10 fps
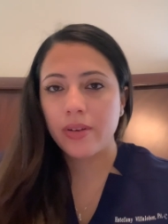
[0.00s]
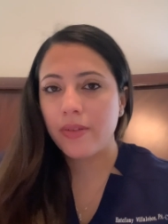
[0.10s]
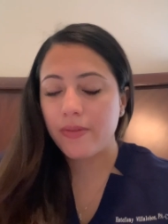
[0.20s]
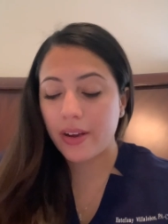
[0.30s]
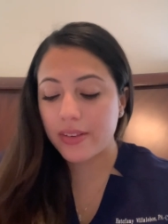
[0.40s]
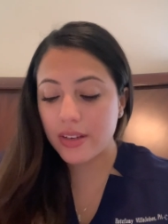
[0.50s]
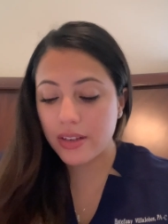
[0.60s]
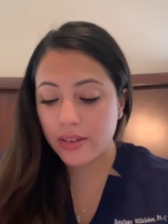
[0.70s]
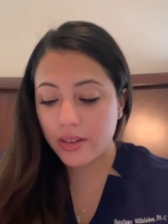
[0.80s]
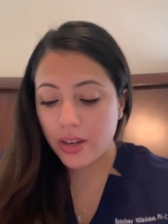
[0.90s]

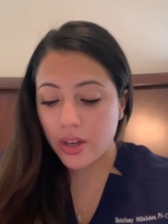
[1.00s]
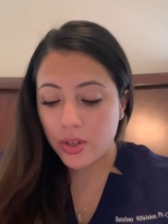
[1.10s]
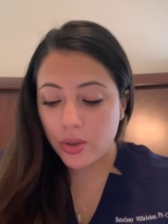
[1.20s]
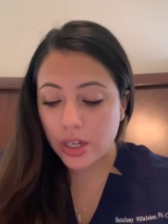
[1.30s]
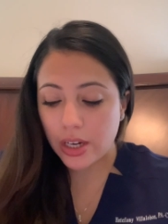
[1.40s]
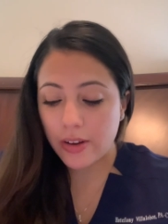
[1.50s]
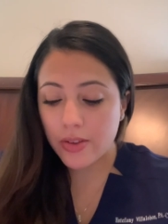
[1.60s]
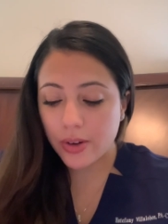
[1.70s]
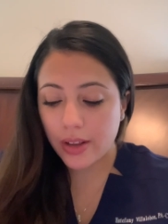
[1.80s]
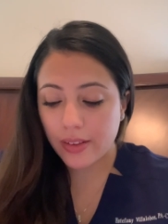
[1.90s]
vaccine. You can
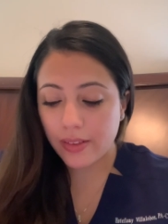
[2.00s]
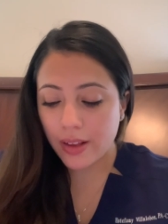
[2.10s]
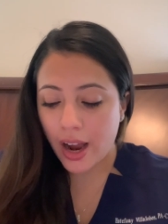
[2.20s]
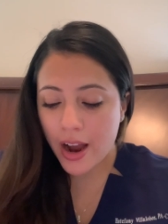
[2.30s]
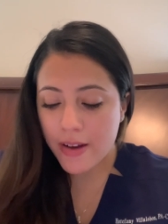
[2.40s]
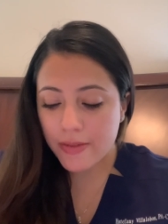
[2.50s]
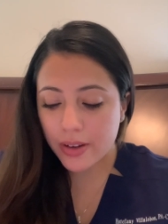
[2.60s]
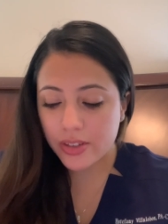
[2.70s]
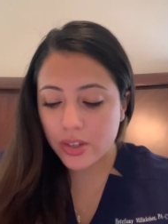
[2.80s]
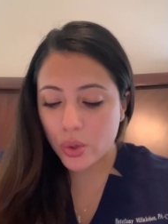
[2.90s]
either get the live
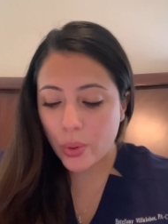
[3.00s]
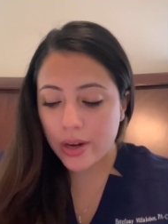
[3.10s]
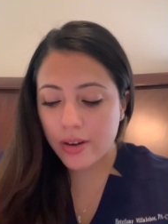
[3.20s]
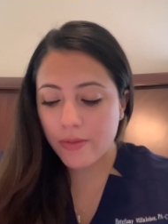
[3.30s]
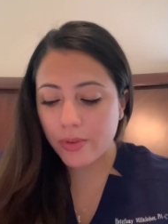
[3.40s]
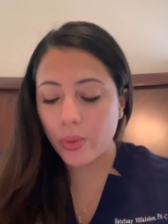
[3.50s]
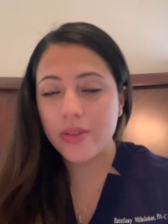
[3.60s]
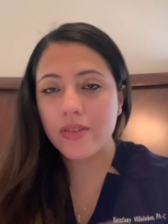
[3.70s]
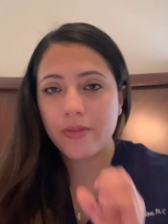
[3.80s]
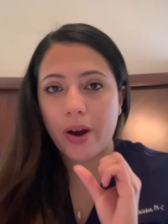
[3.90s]
attenuated
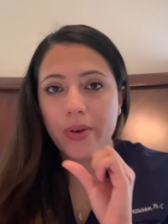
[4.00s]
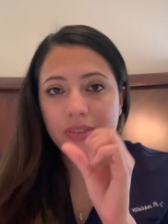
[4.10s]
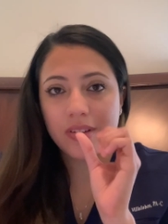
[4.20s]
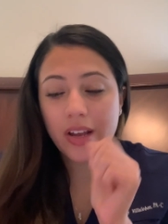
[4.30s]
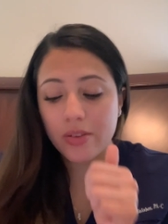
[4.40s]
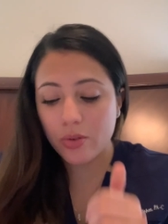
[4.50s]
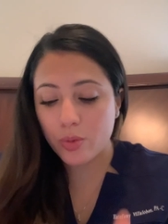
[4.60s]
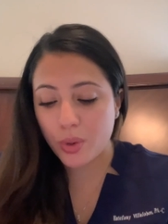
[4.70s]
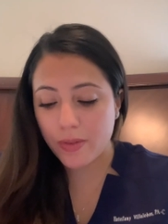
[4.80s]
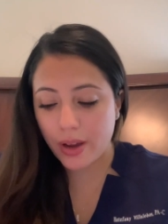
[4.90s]
influenza virus nasal
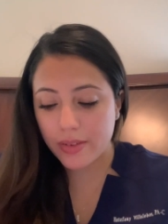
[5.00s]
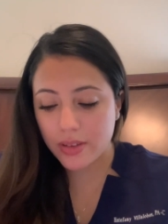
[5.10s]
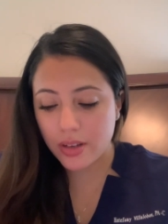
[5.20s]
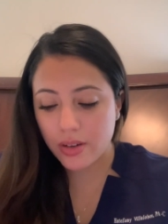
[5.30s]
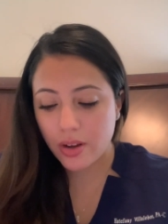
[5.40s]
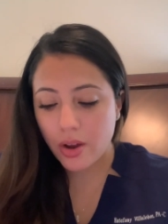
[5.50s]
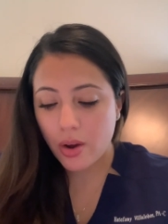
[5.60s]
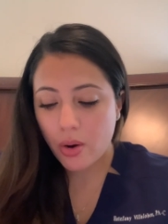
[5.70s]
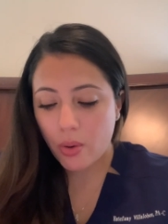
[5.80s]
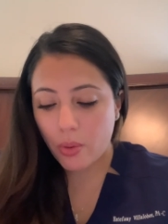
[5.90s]
spray vaccine
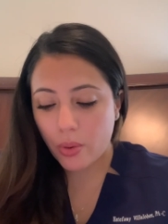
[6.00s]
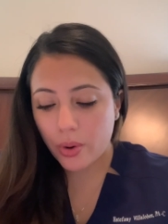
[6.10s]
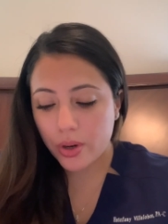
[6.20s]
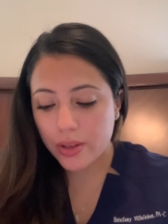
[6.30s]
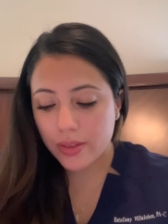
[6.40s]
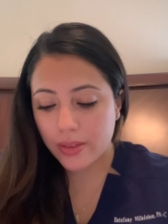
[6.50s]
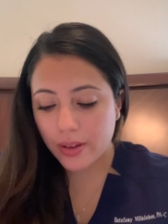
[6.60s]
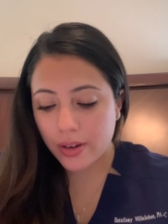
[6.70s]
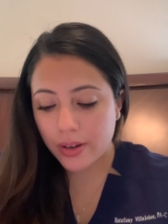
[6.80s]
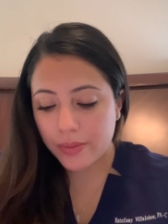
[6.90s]
or
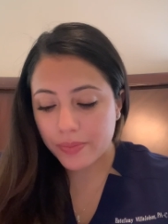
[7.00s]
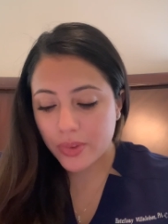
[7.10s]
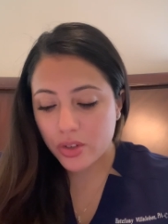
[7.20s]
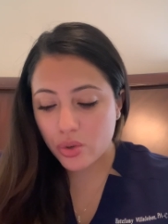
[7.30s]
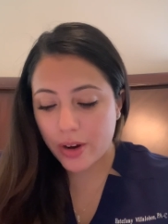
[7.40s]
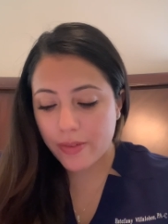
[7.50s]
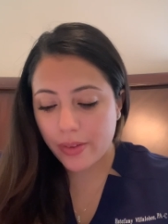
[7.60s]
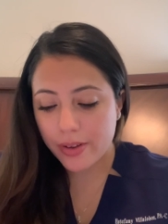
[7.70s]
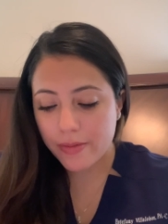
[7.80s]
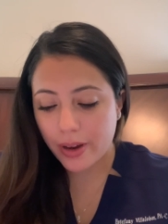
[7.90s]
the
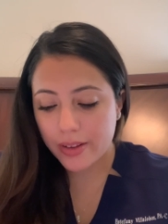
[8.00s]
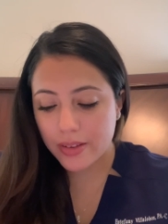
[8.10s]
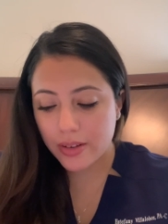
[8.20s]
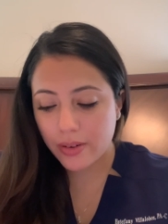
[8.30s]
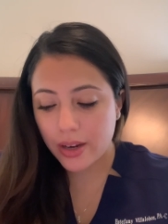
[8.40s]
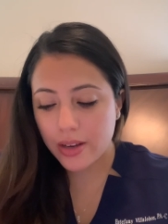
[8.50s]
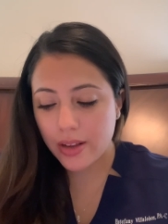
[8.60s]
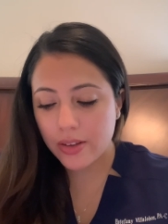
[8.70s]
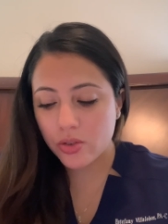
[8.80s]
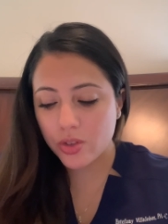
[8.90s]
trivalent vaccine, right?
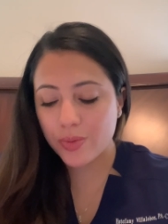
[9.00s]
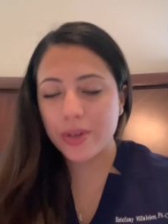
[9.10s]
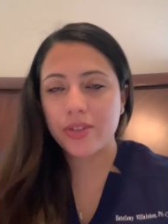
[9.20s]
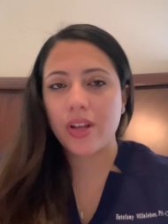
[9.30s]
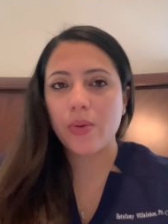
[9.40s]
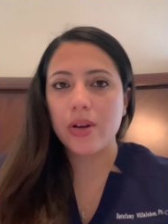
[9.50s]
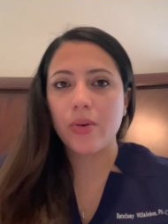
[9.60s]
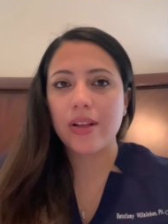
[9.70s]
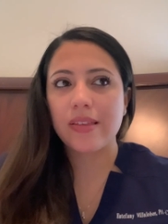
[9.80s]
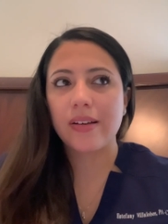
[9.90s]
And then just make sure that we know
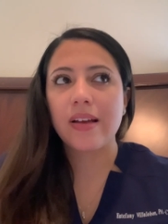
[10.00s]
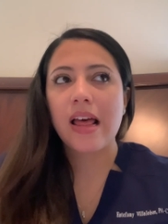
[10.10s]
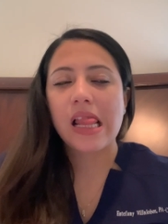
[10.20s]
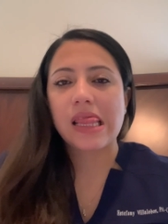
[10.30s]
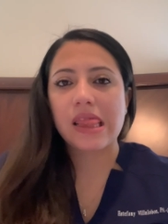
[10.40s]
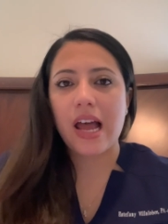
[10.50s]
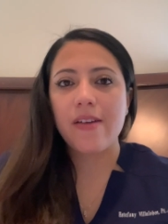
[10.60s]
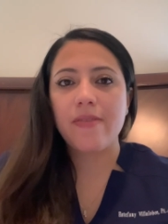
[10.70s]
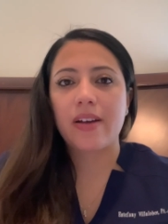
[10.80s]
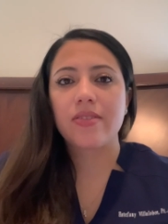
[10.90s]
that the
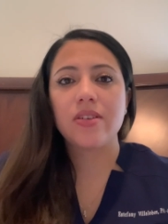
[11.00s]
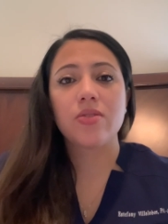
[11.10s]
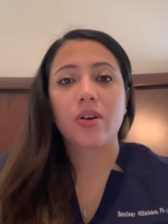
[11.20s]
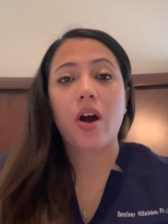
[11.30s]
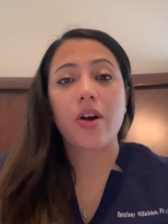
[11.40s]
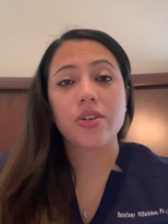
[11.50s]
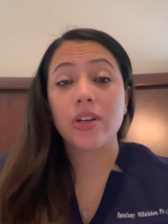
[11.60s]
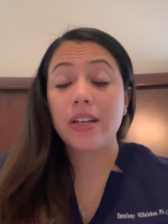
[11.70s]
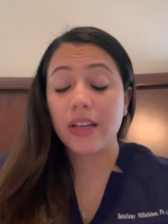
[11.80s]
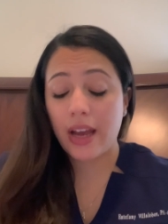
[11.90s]
live vaccines are
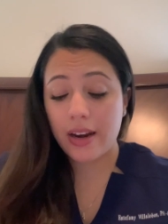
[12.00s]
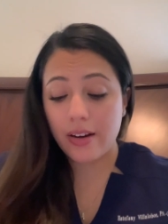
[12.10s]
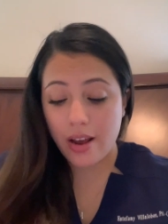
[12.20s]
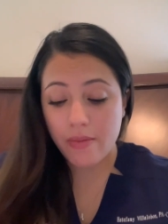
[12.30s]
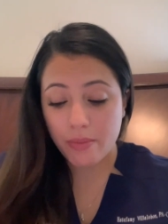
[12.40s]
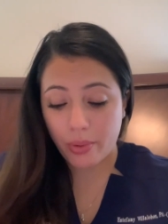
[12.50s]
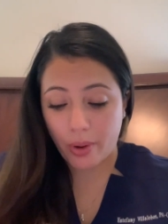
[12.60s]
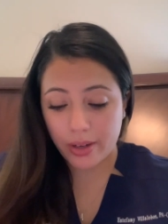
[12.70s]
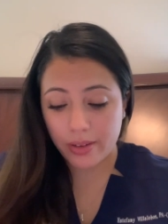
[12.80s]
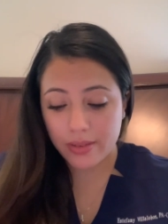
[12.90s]
contraindicated in
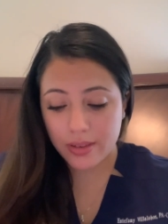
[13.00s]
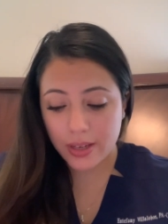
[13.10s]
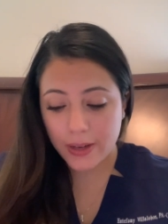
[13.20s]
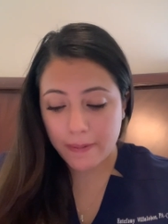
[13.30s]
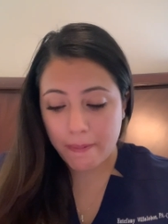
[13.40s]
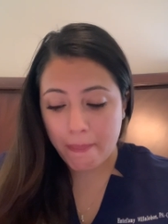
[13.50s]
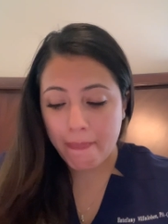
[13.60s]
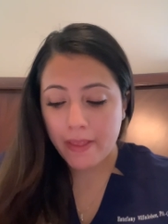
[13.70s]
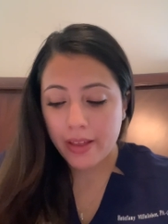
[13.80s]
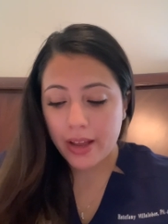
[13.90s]
pregnancy.
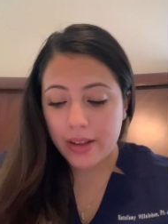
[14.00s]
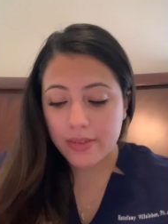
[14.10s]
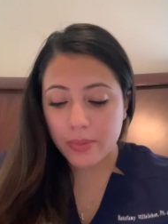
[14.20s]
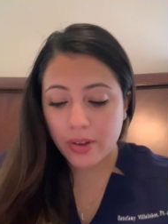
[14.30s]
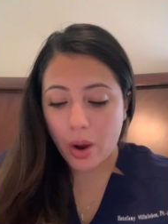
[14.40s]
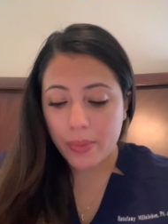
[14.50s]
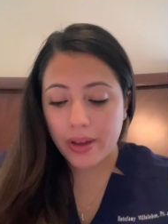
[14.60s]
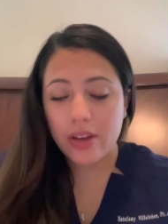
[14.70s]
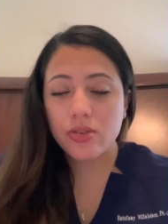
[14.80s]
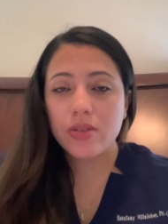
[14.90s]
And some of the
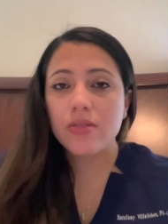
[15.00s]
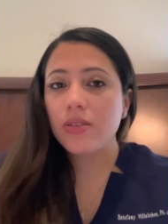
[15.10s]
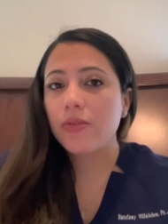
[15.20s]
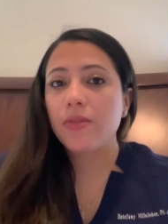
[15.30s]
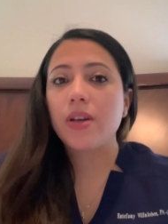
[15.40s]
complications, if